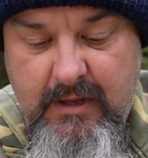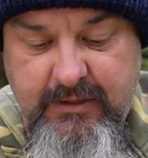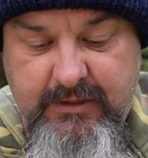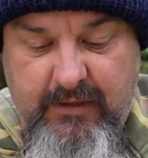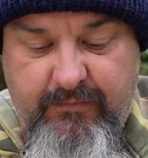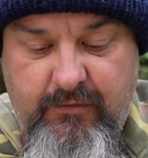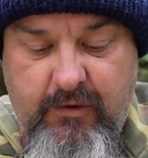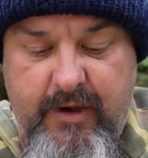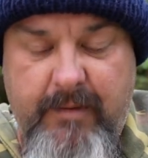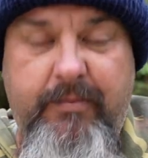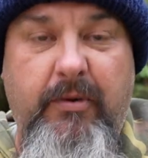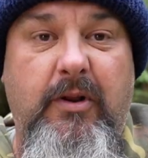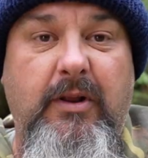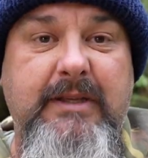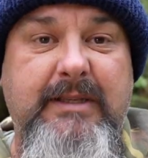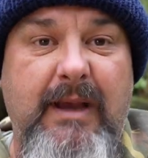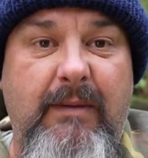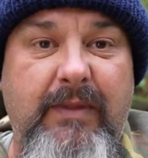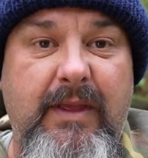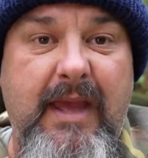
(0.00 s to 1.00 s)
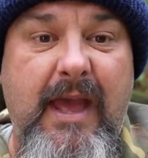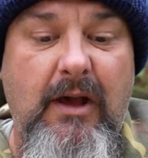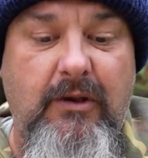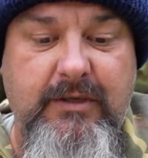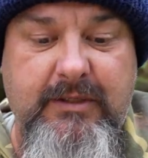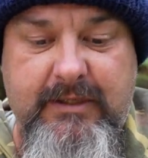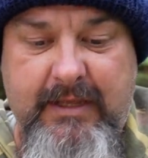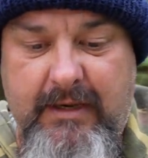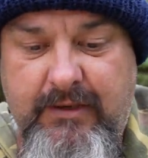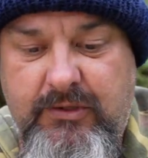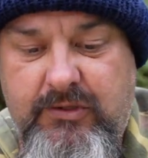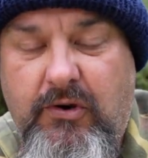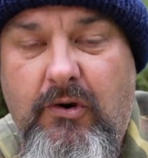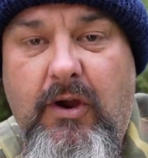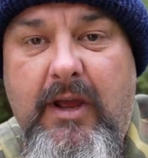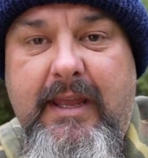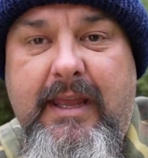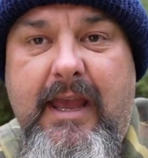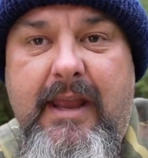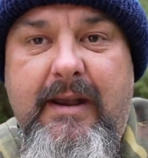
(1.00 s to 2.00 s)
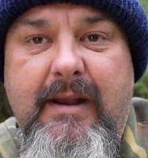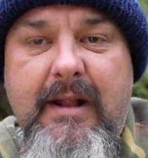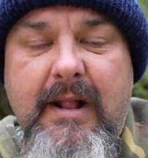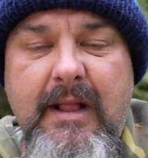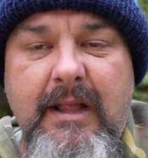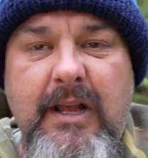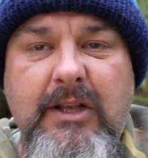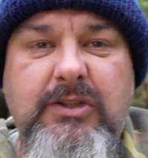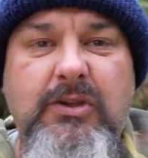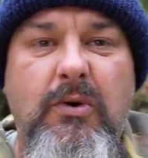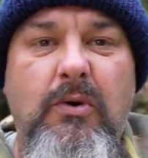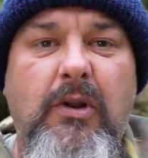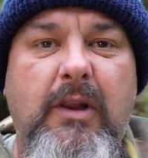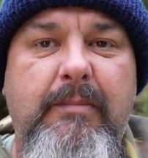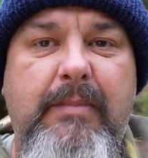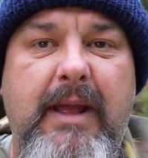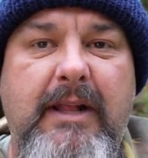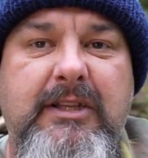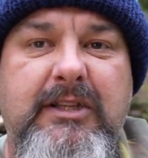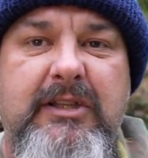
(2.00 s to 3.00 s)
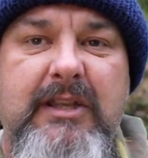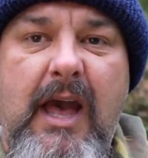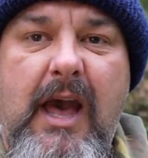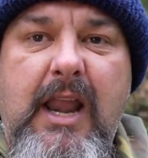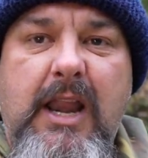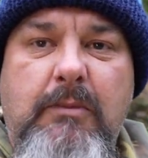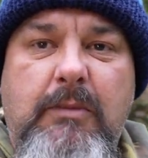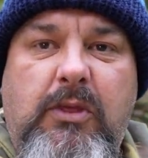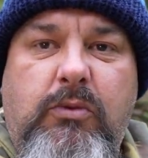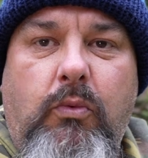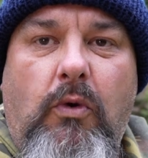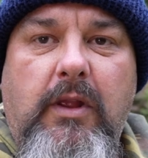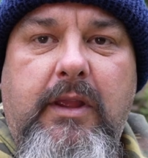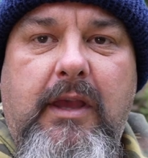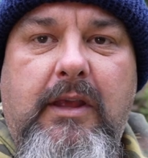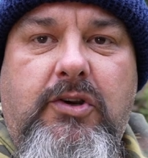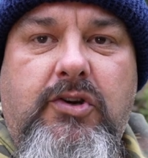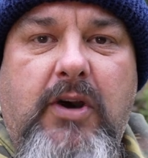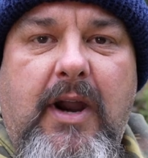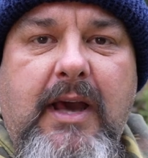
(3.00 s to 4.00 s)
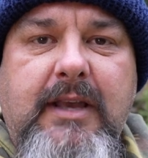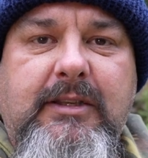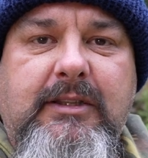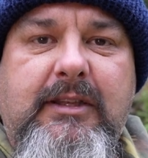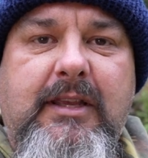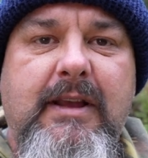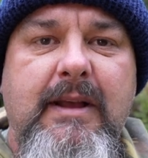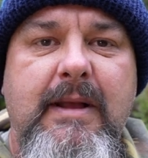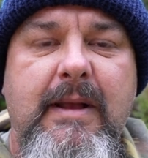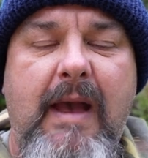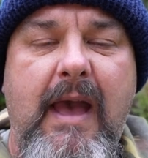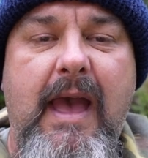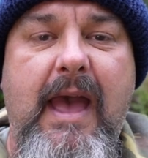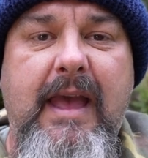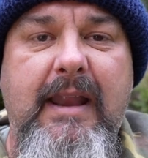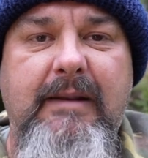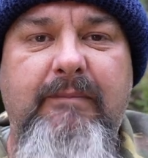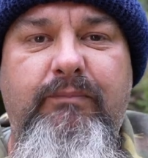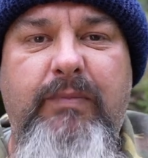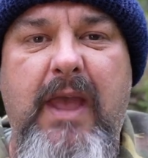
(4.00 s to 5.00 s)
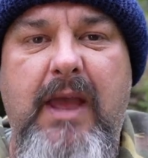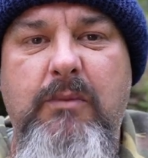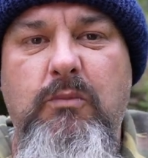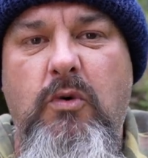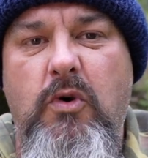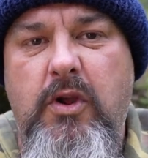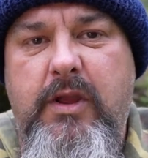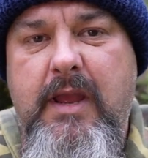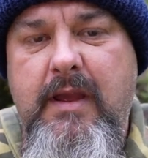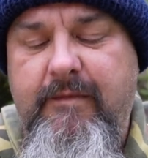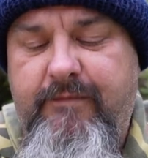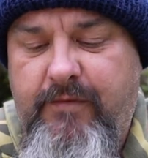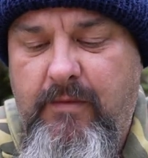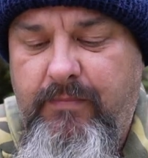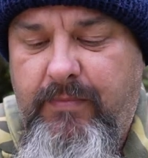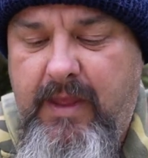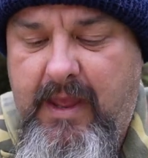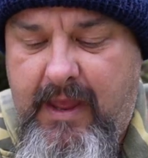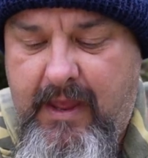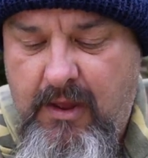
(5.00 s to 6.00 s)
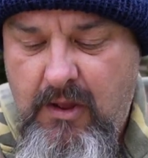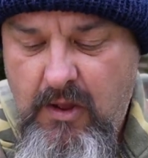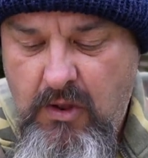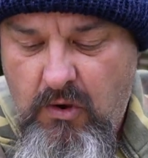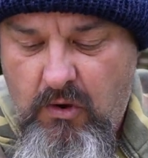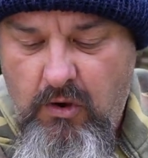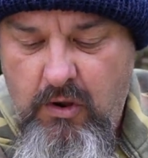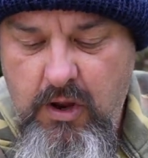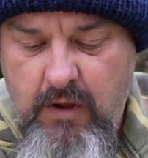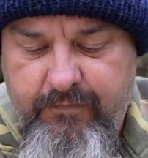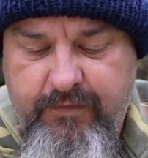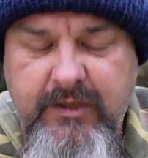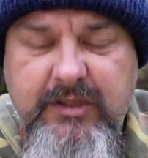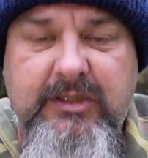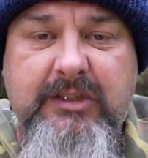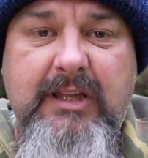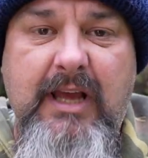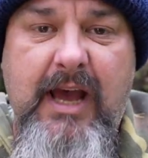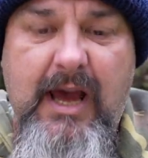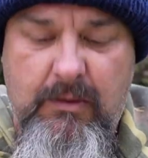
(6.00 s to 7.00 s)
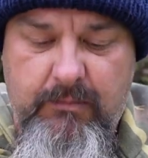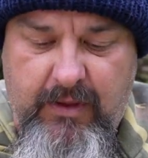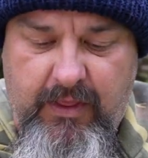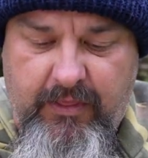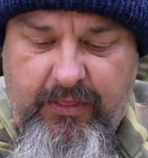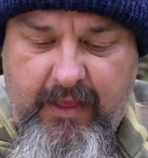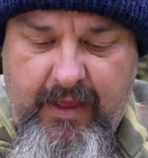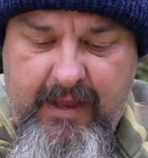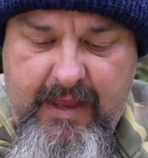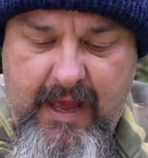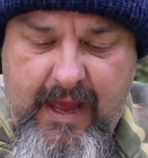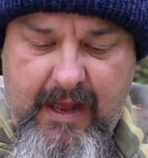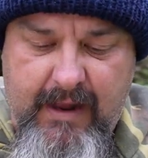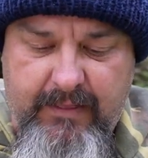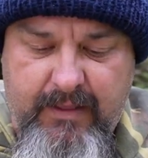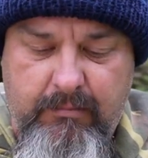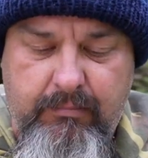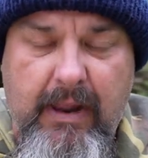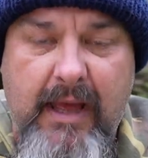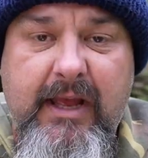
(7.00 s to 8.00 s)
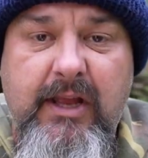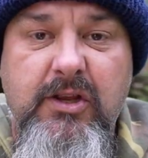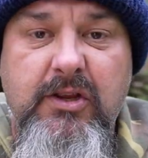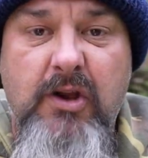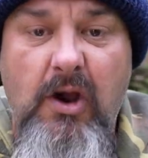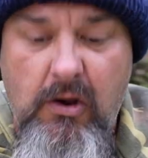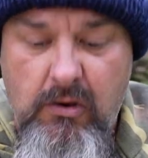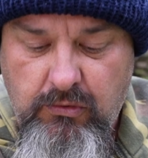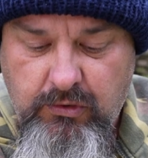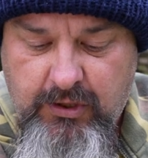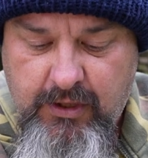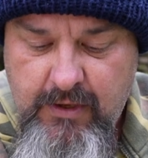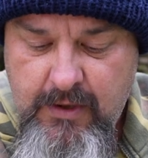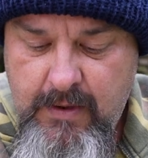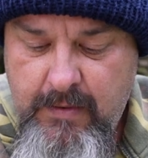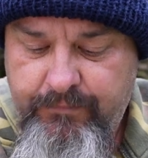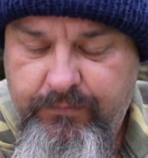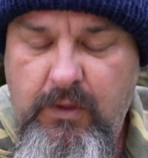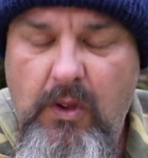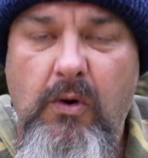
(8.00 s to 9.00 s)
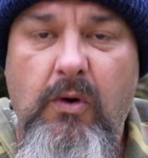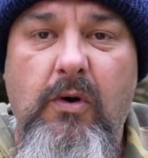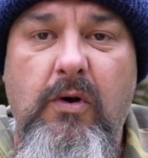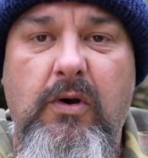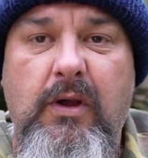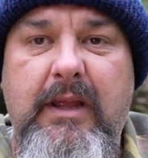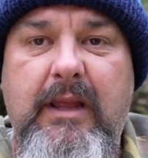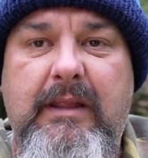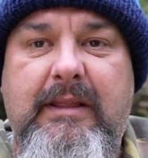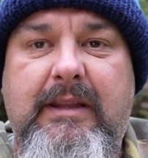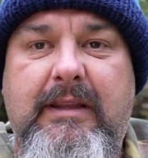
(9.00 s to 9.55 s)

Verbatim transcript: So I've got to put on something else and try again. It's all about starting with what you trust and, and working from there. I often start with with the, uh, the black and gold or